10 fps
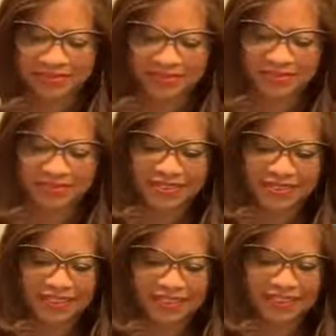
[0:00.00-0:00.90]

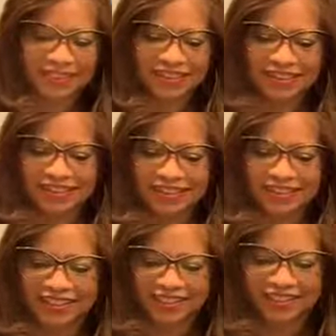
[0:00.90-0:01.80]

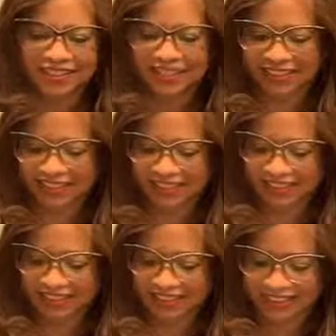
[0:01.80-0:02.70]

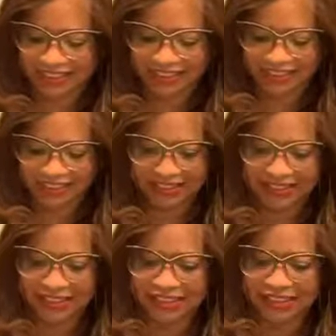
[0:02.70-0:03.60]

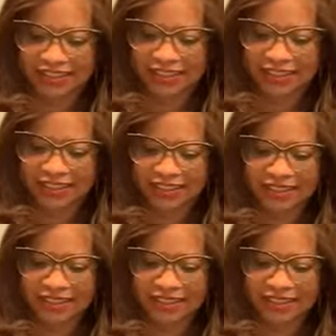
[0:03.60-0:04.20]
This person isn't speaking.